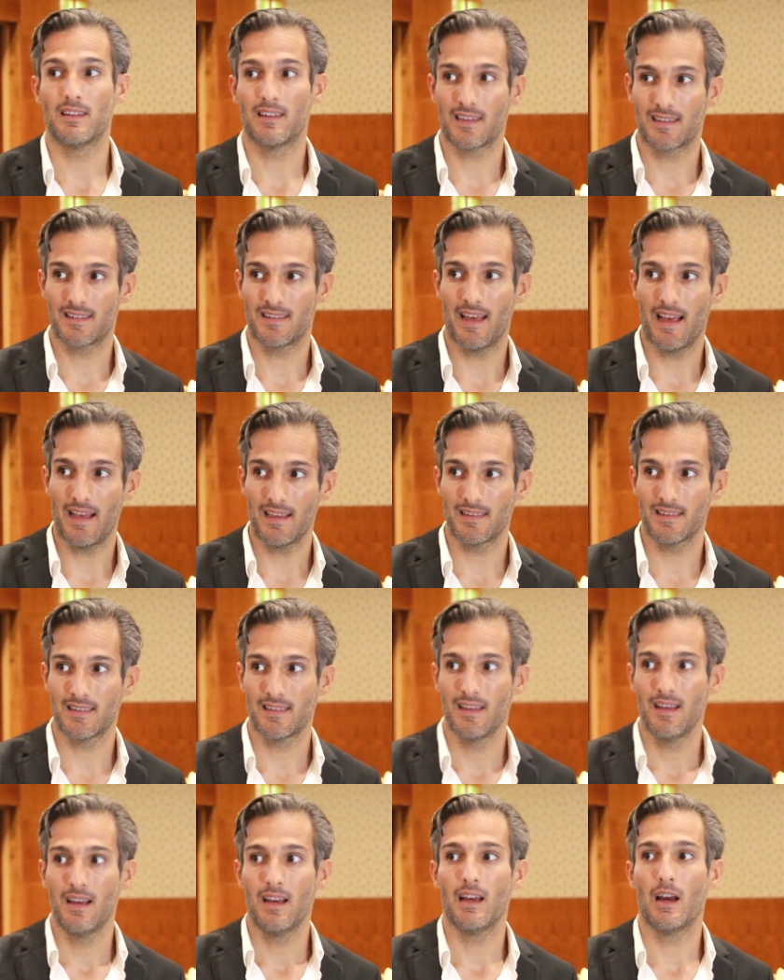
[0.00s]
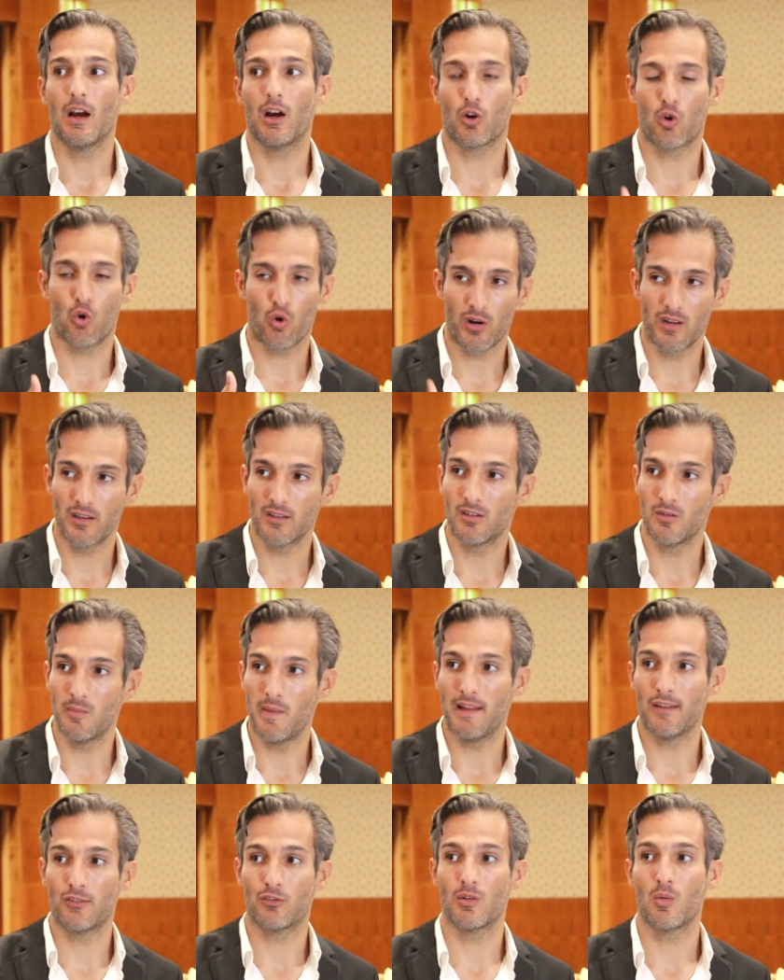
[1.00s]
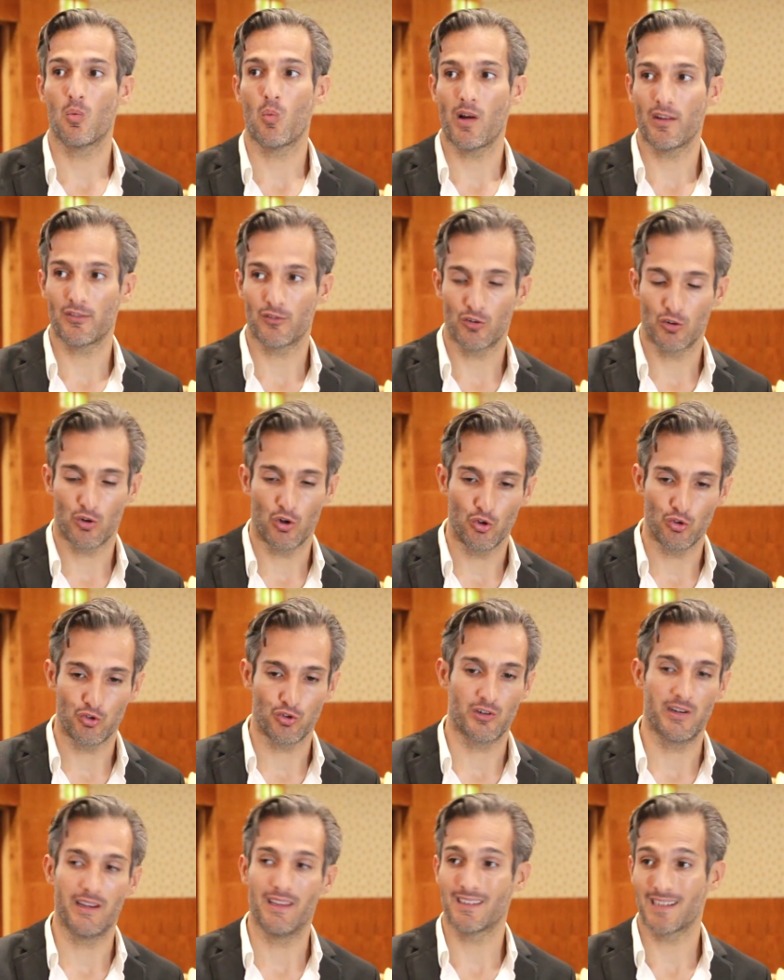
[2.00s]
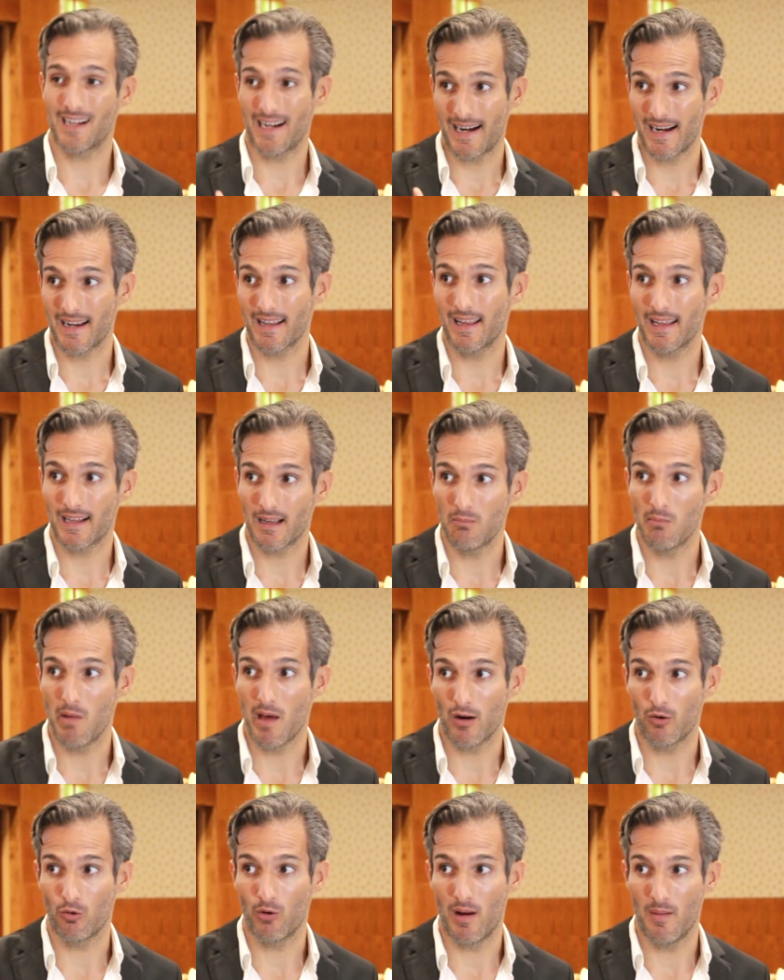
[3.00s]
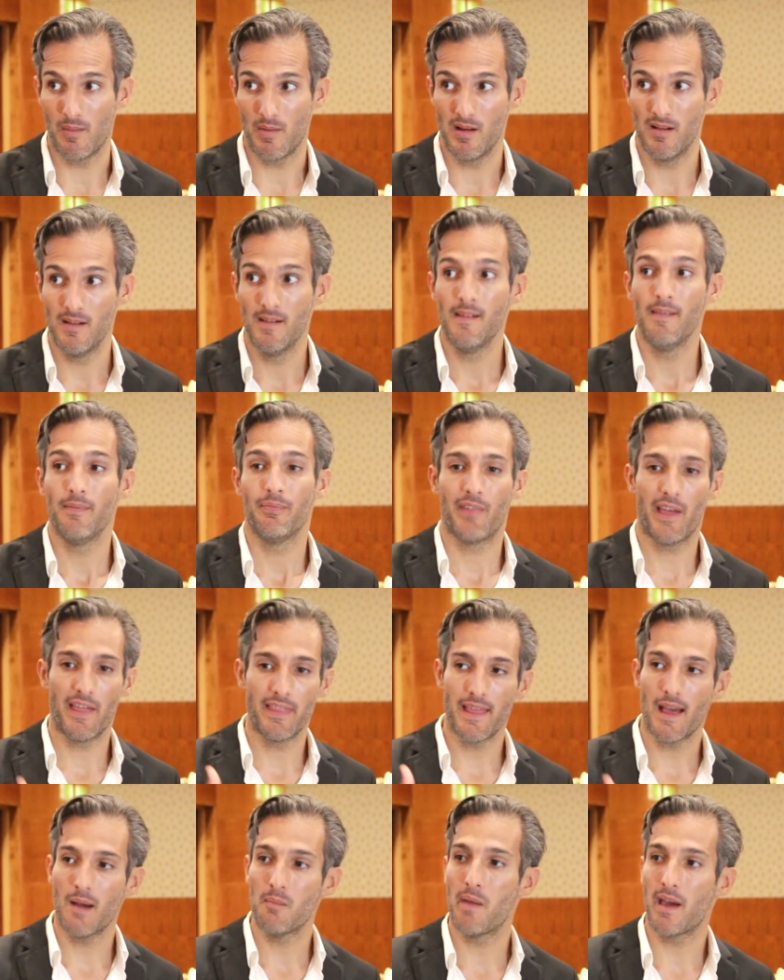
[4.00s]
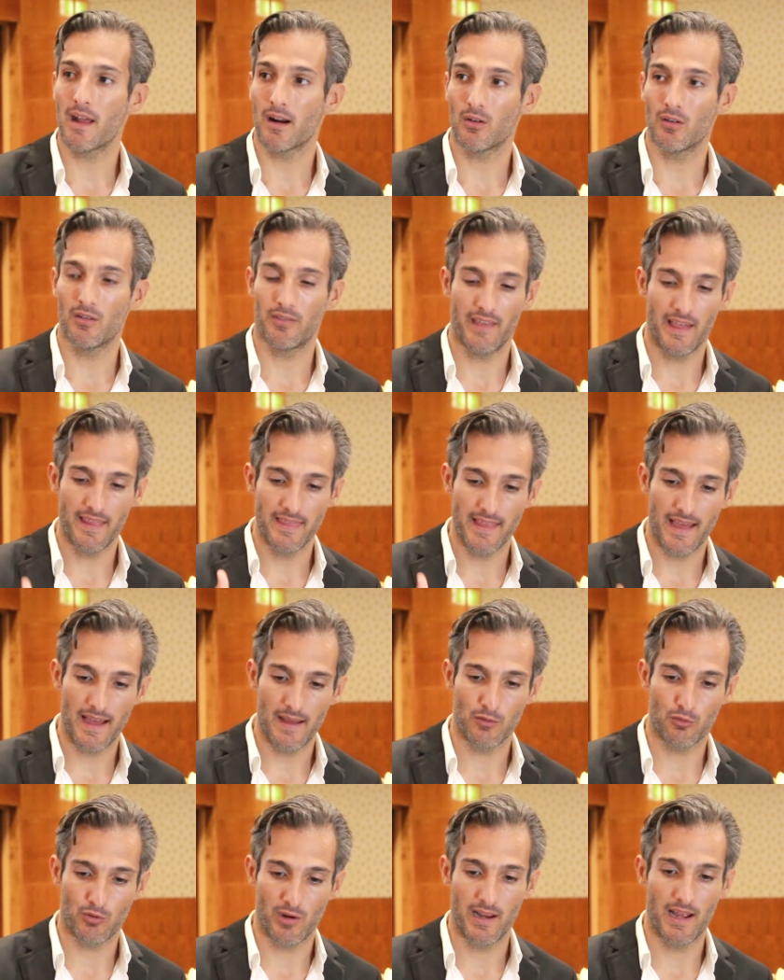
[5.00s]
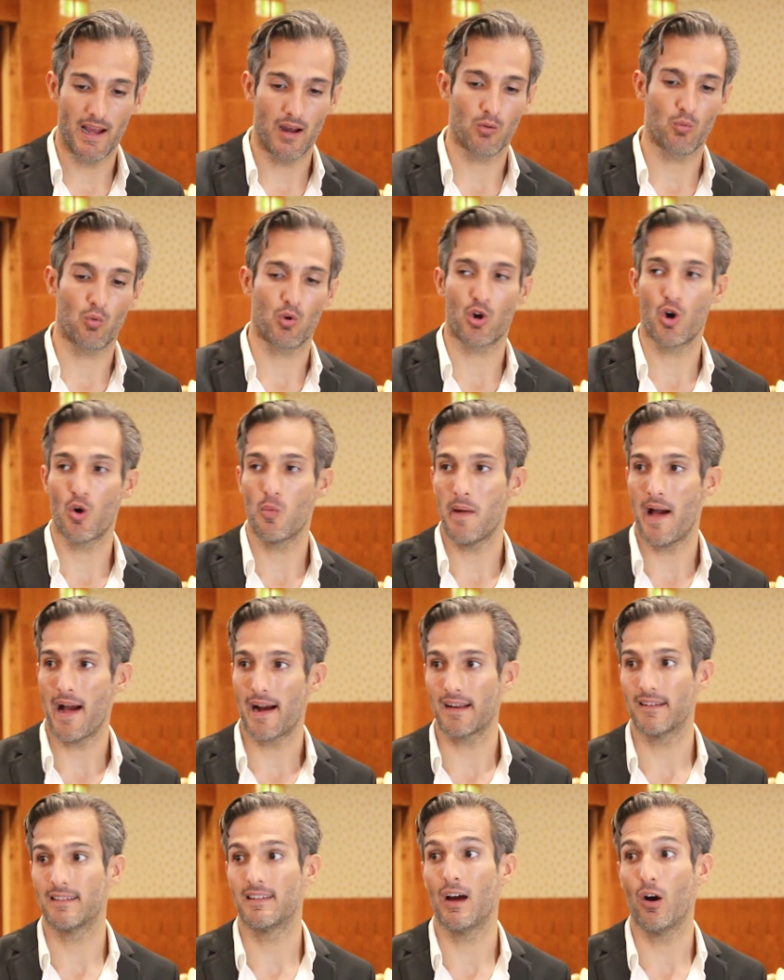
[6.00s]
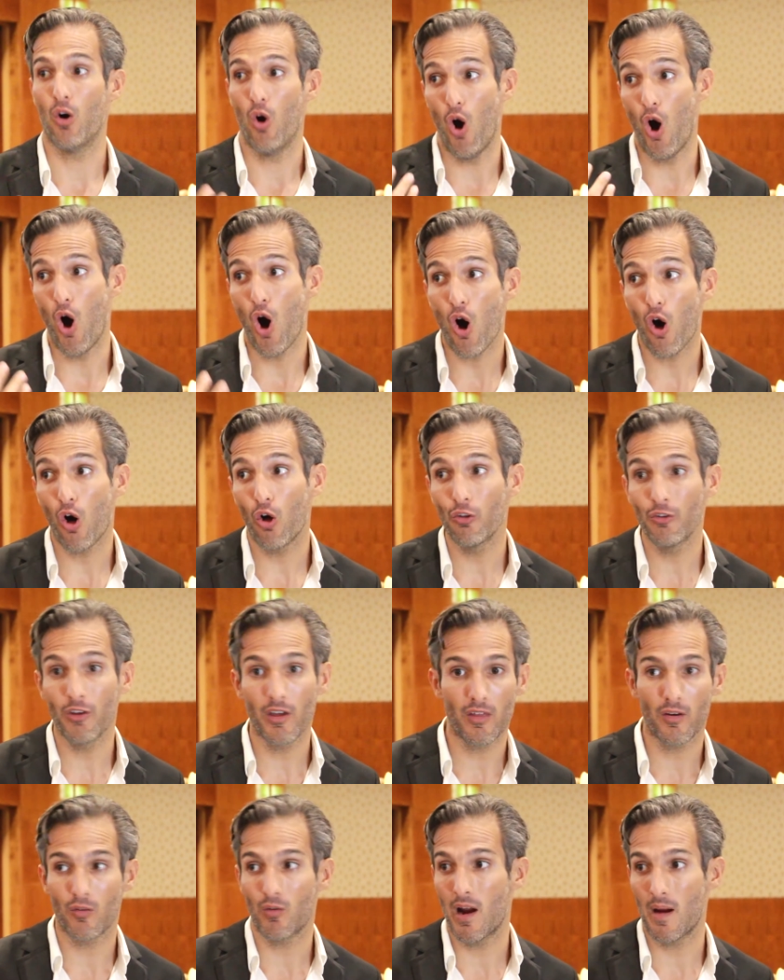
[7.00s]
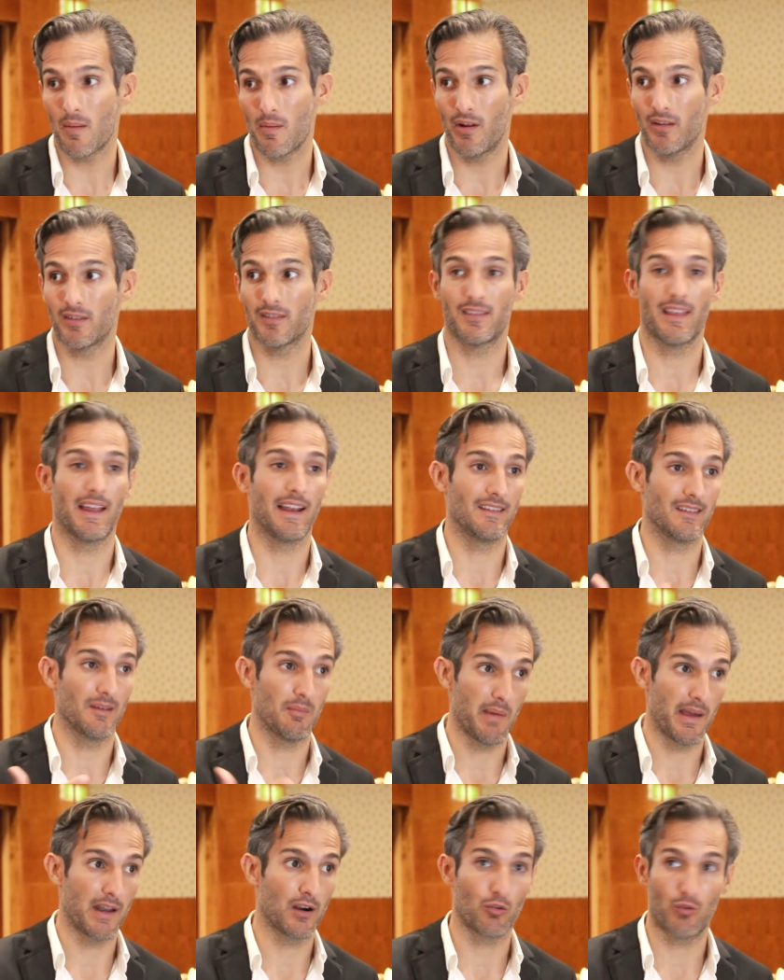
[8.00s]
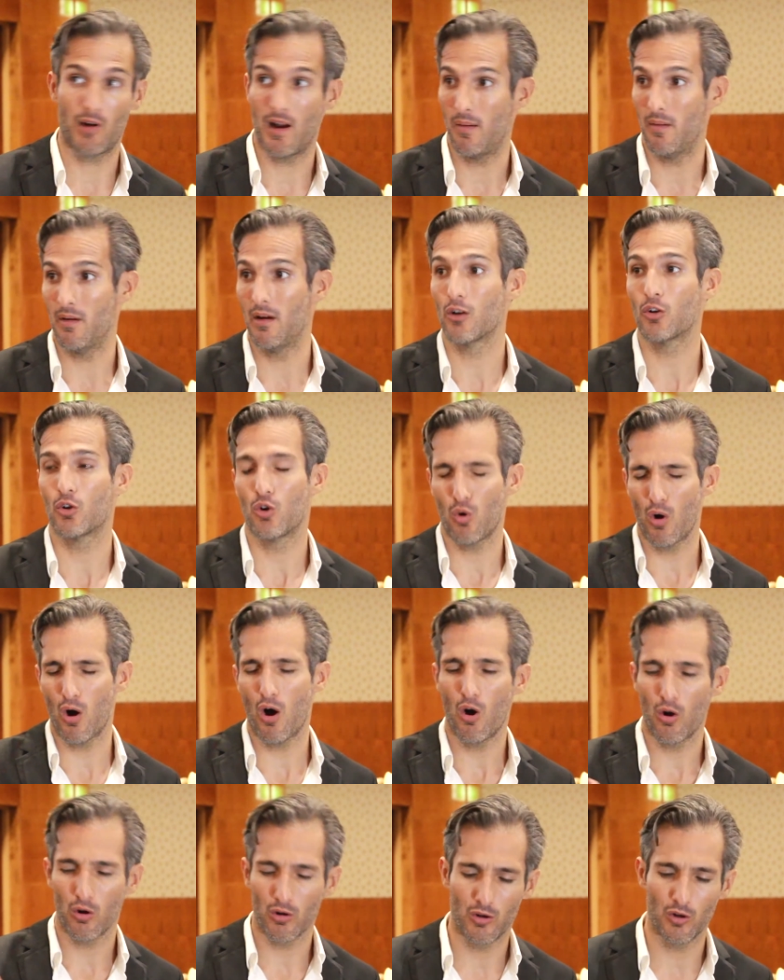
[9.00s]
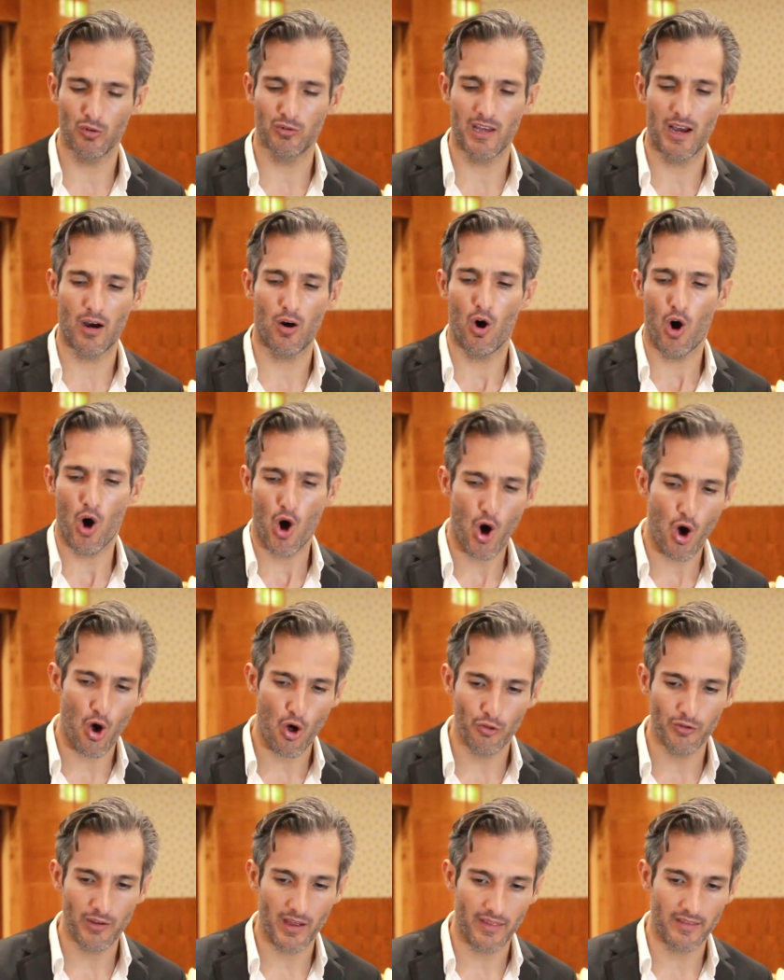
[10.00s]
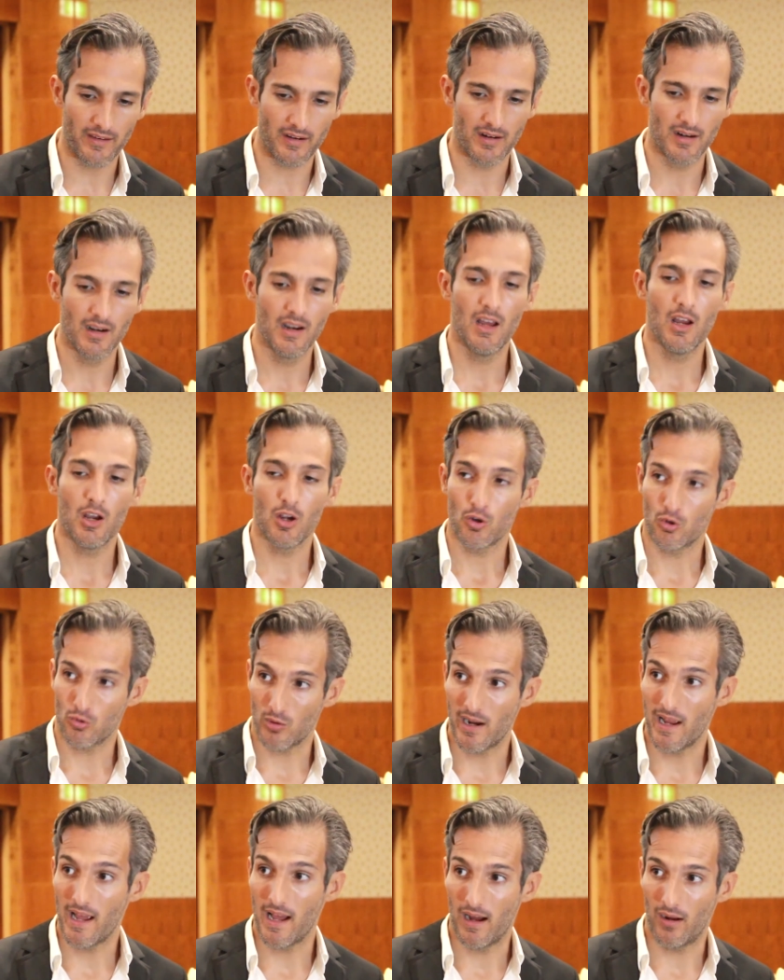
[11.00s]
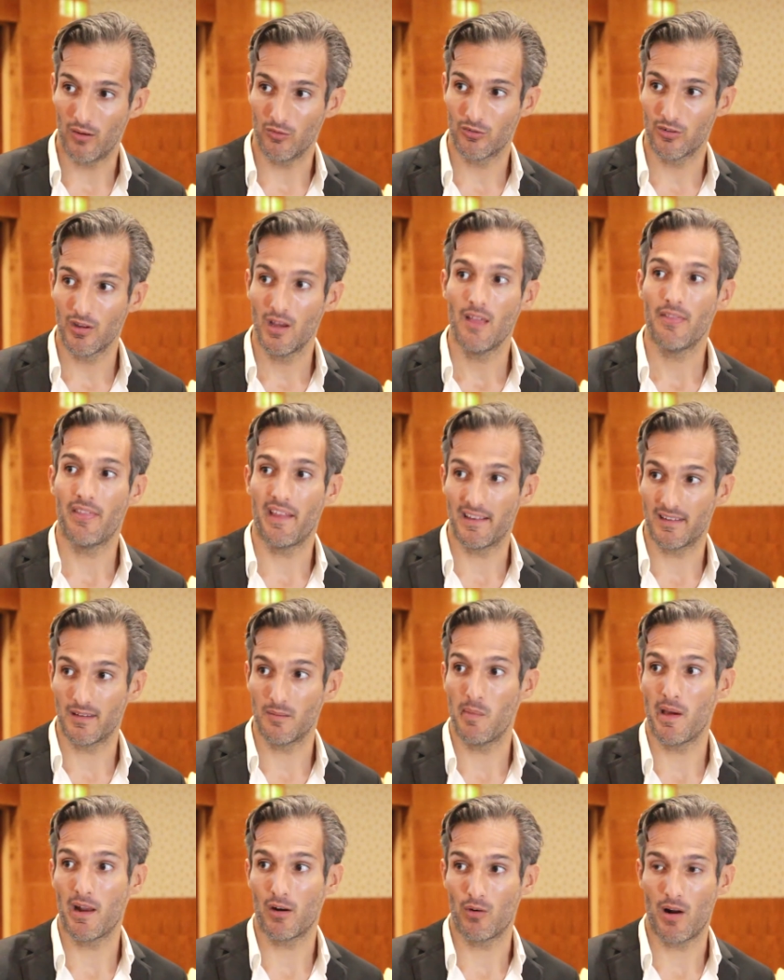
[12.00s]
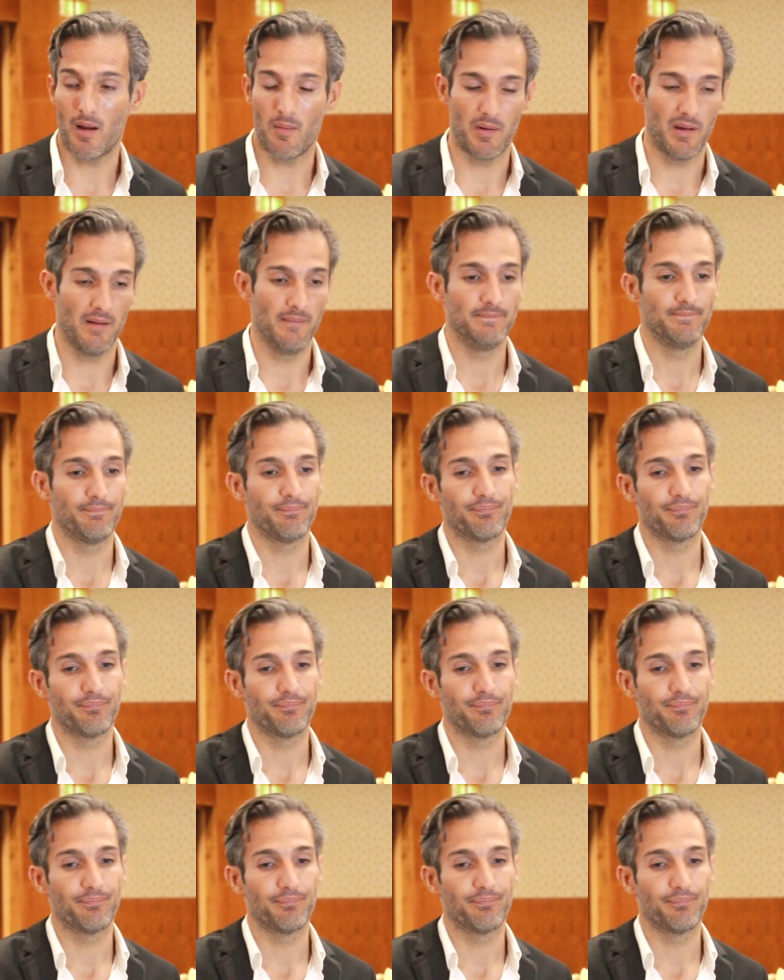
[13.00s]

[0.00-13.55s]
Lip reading: success, according to mainstream Western culture, is kind of like a metal rabbit. Then that greyhound will go back and tell all the other rabbits that it's a metal rabbit. Go tell all the other greyhounds that it's a metal rabbit,